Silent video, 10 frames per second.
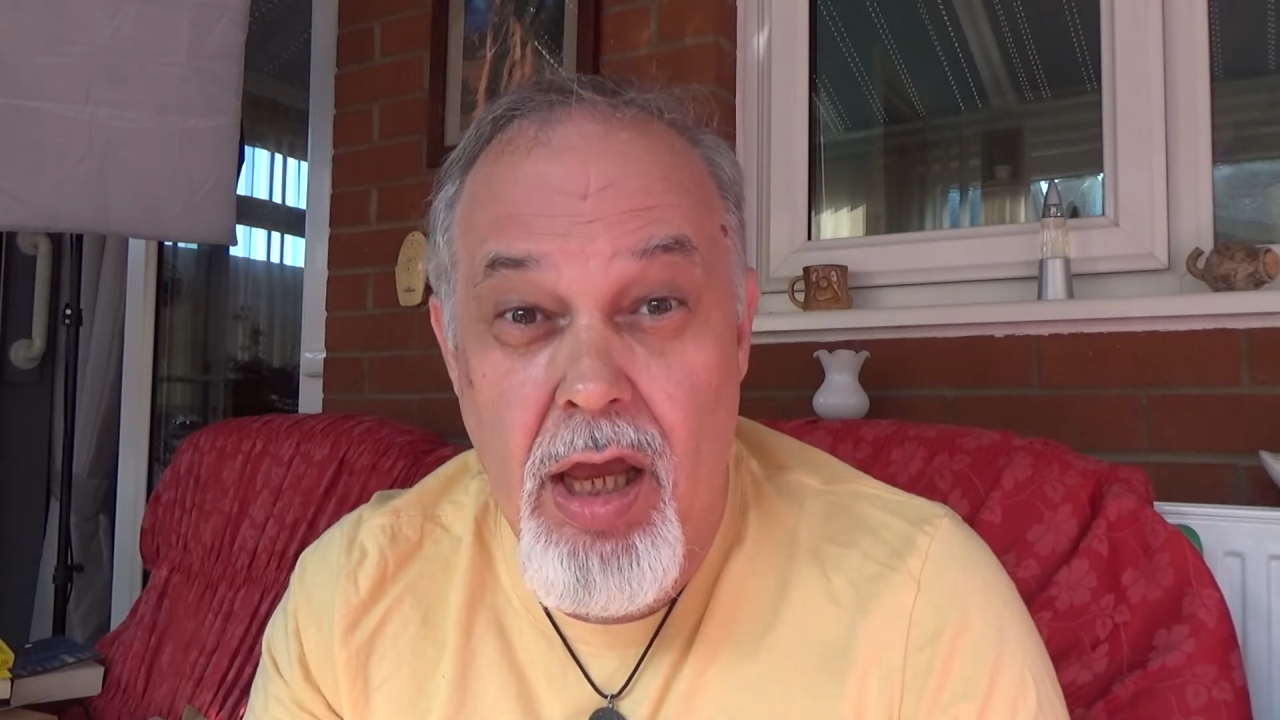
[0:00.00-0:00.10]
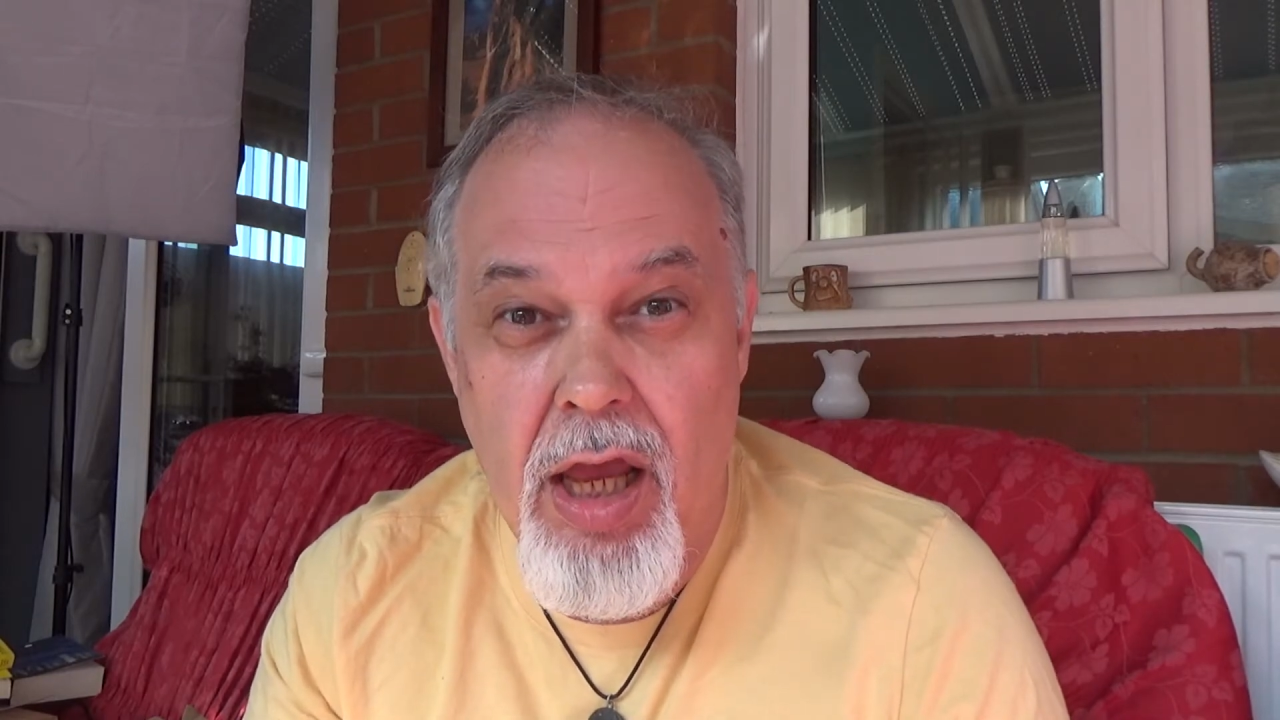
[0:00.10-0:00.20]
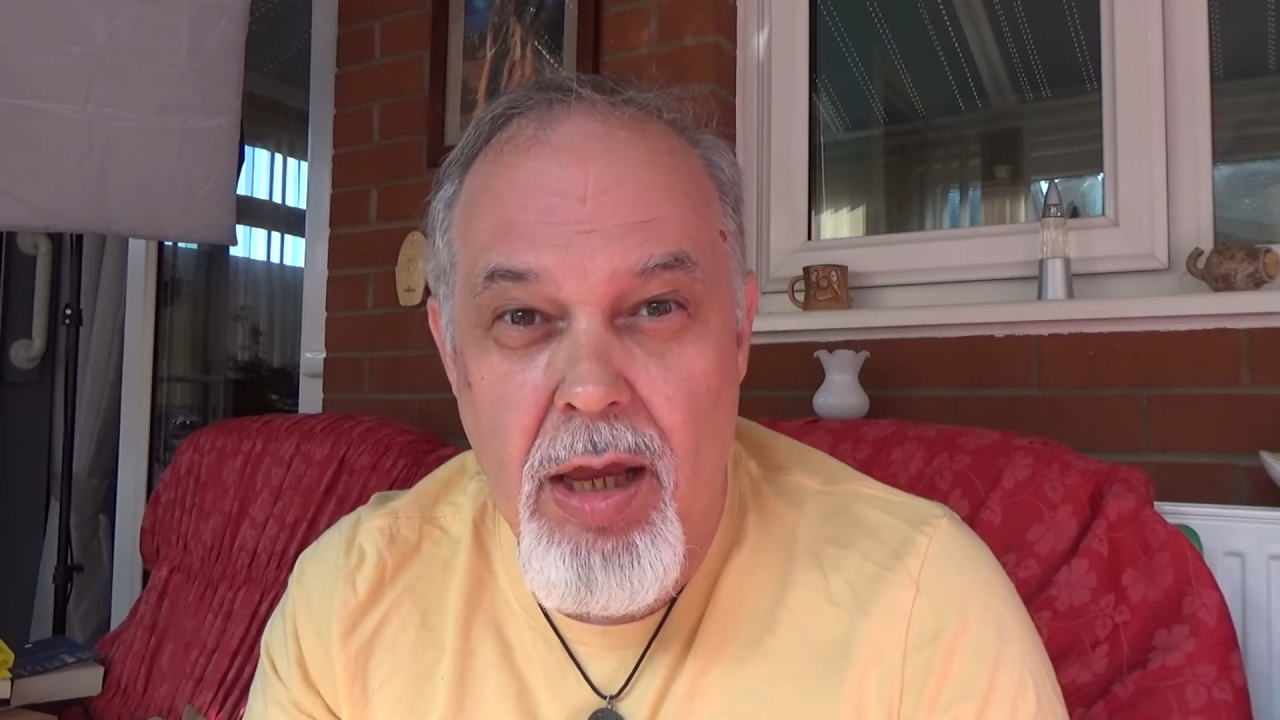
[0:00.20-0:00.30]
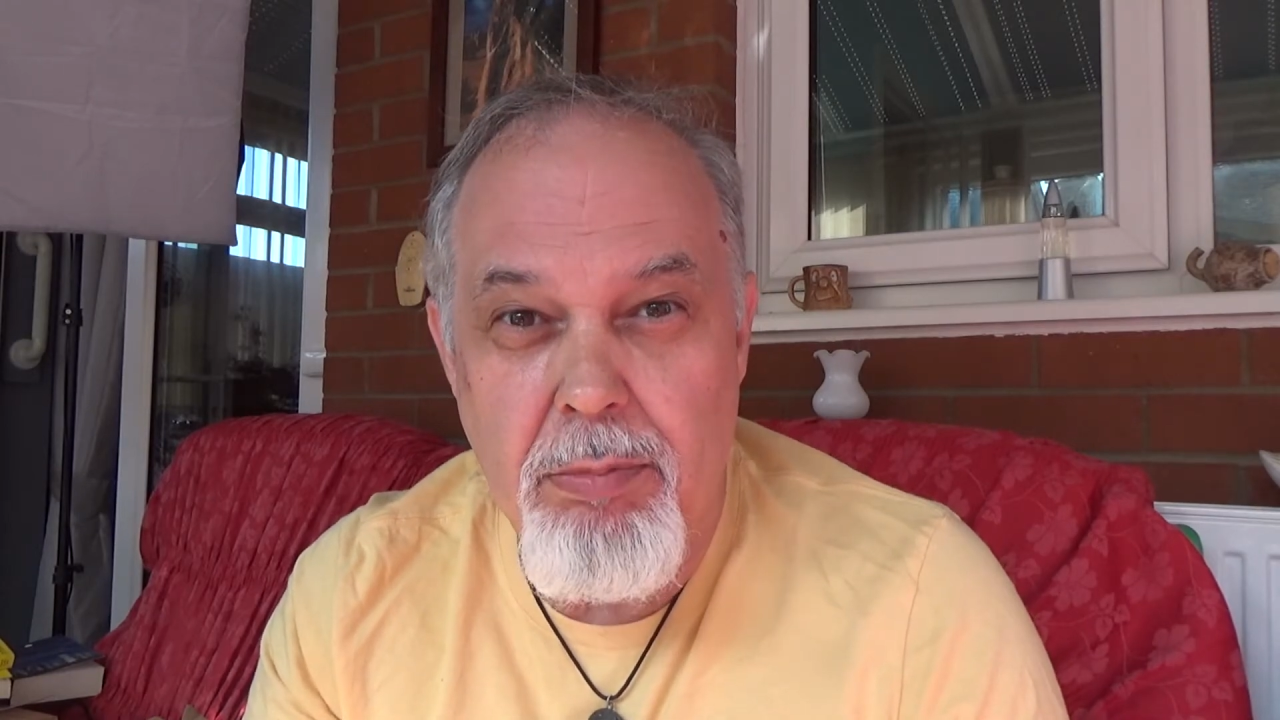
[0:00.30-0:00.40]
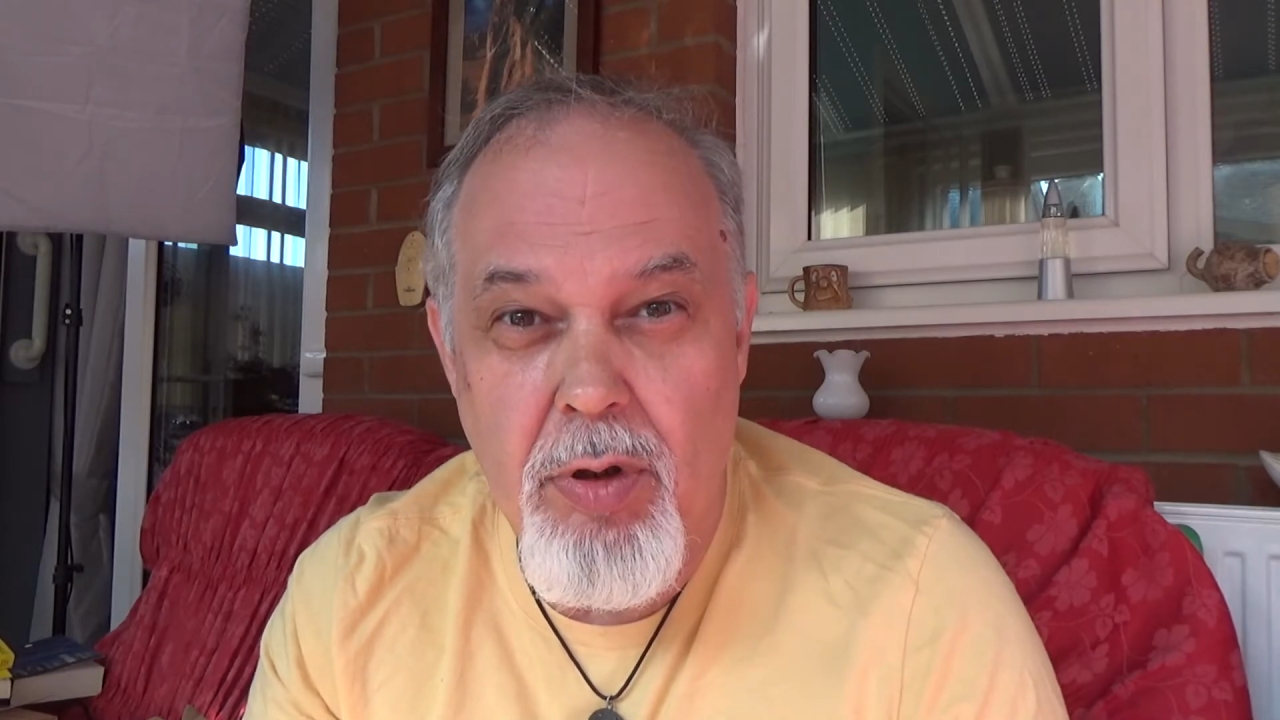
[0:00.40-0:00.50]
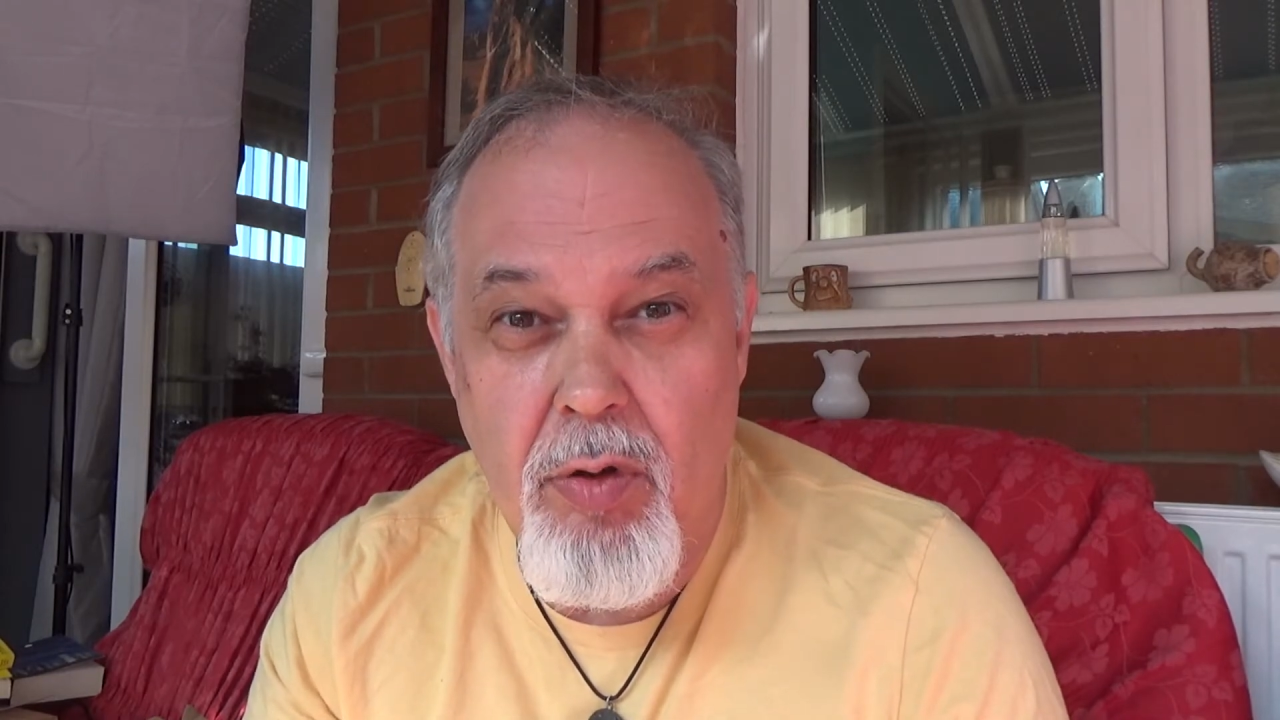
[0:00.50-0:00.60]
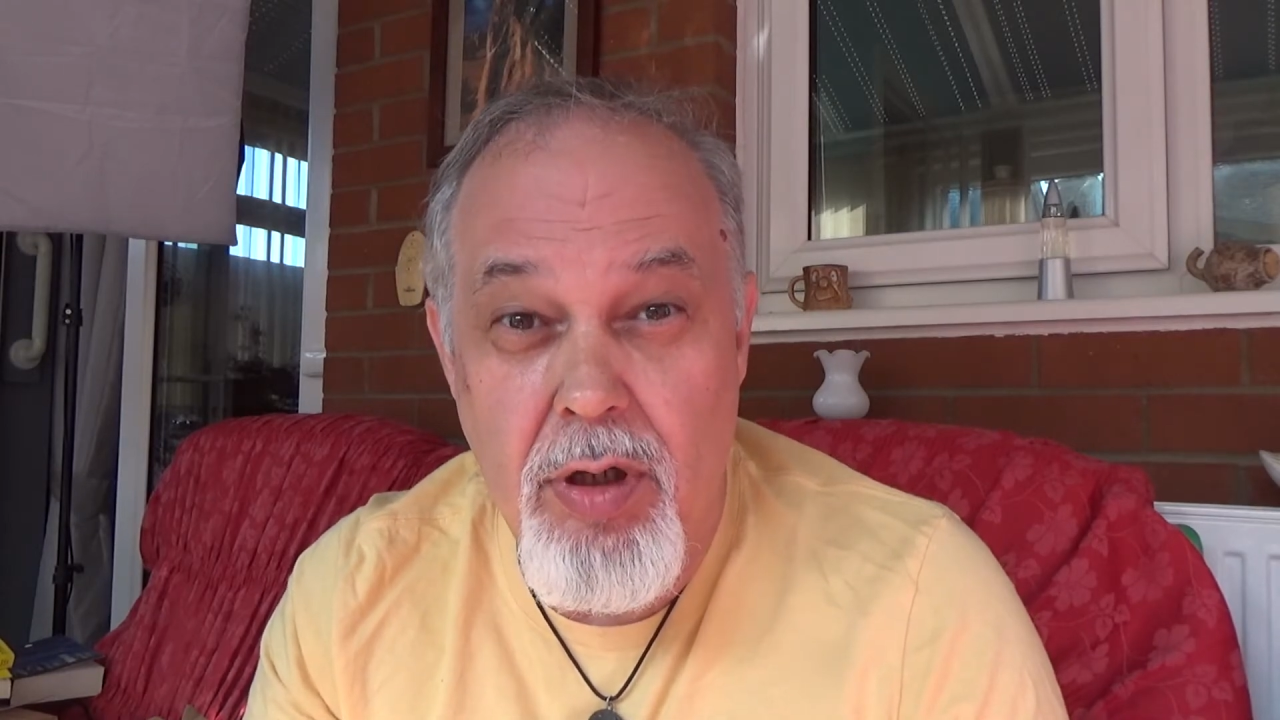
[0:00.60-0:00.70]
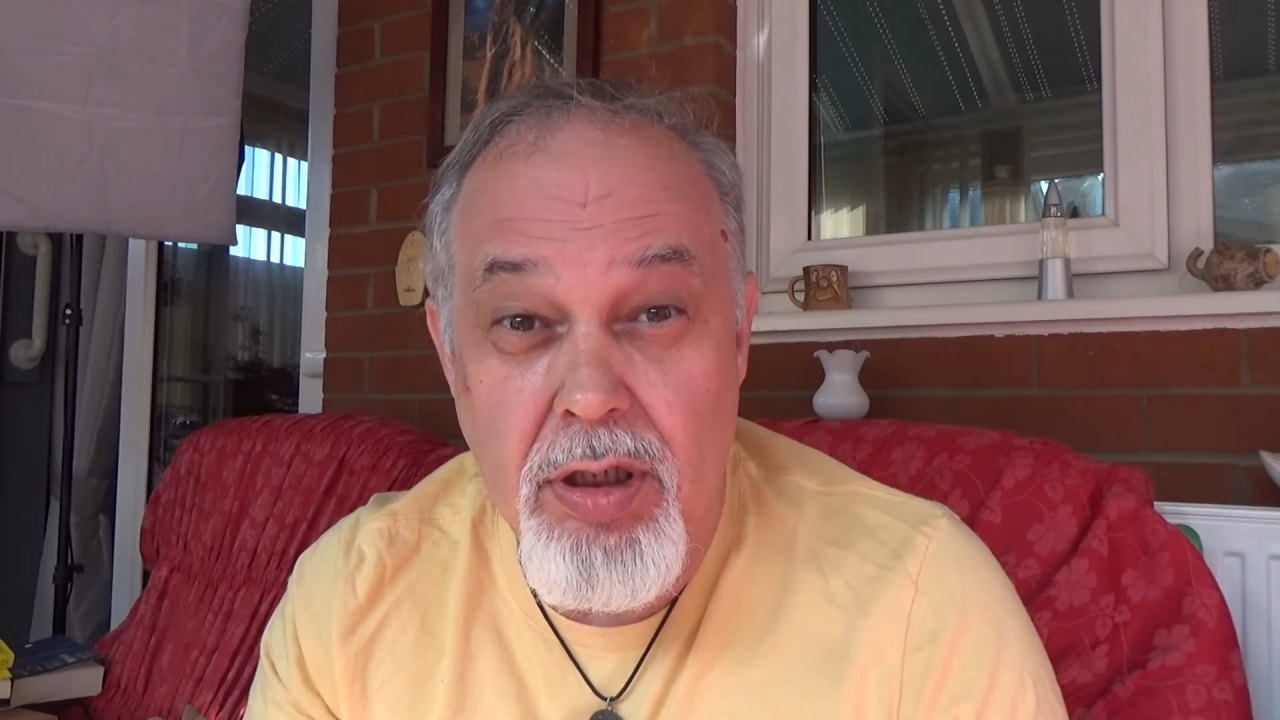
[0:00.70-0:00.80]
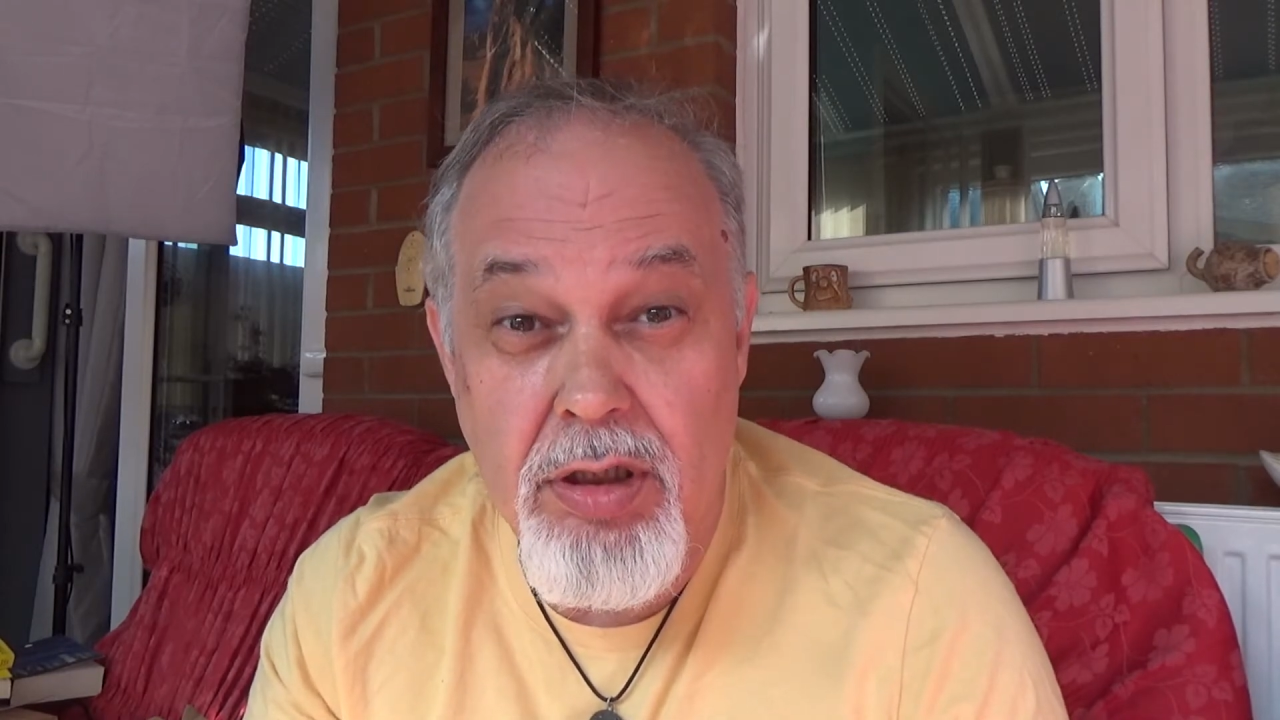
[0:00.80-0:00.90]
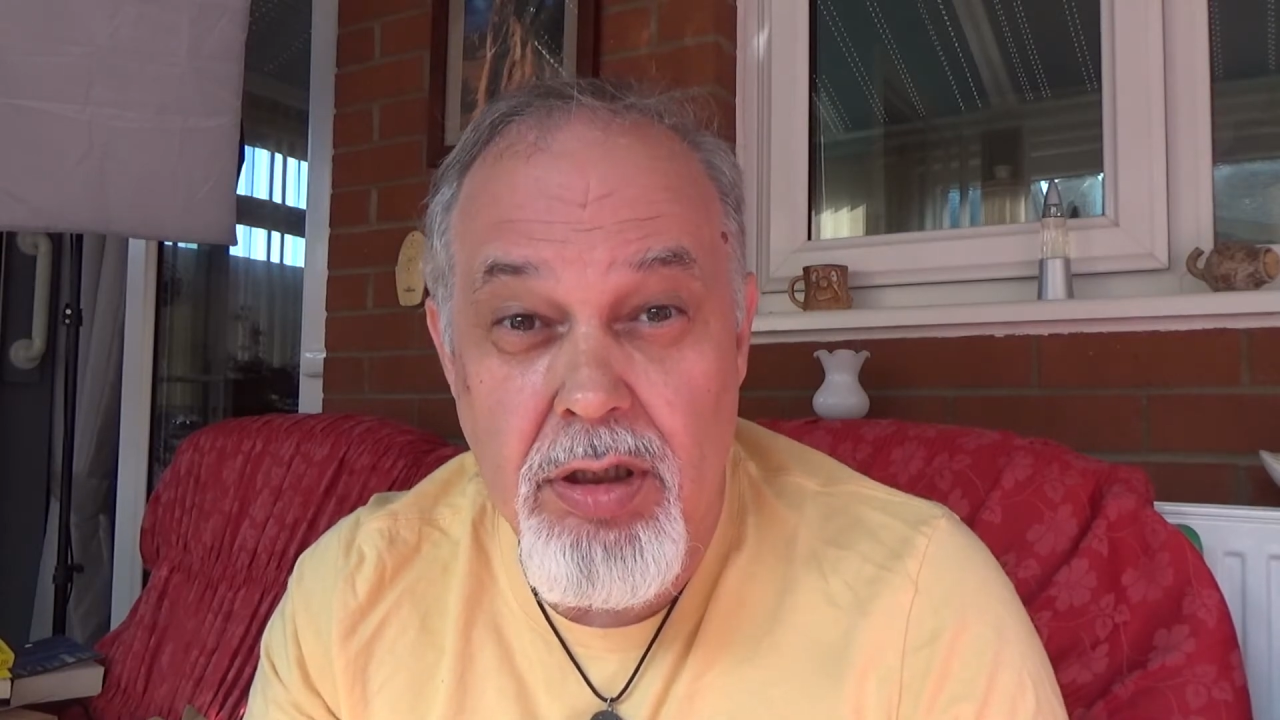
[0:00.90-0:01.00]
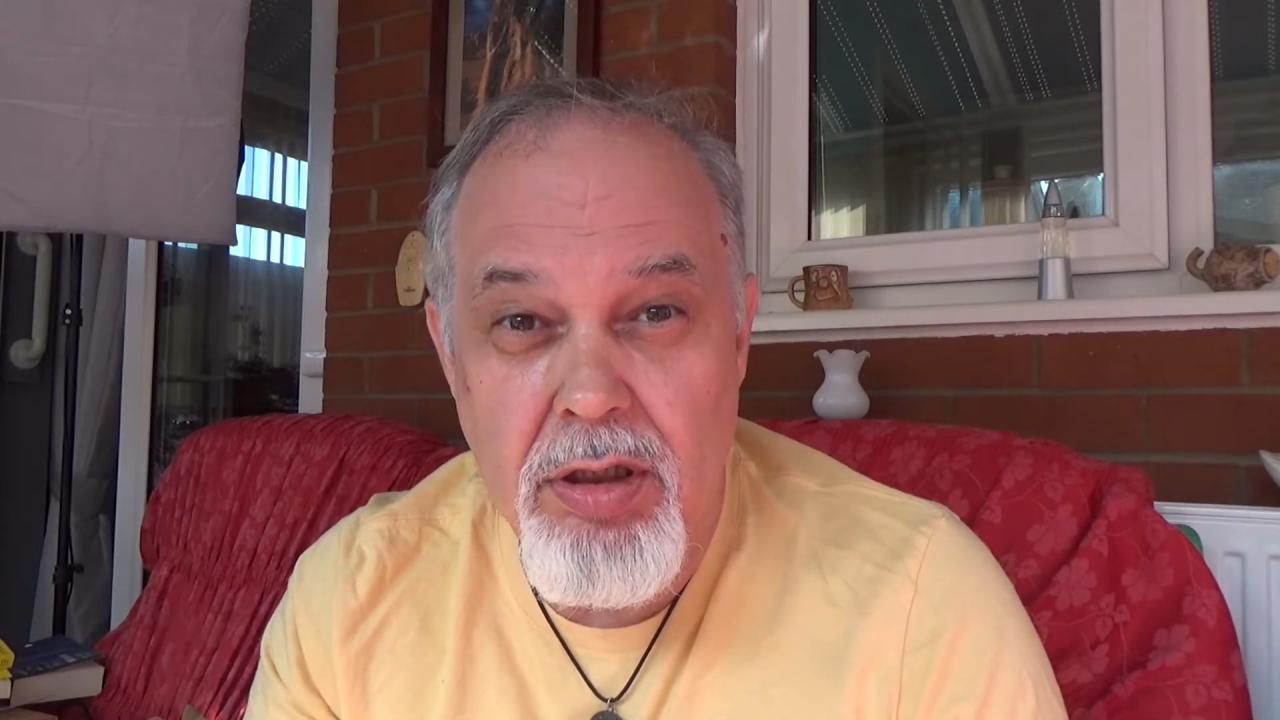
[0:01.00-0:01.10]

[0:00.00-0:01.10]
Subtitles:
amulet?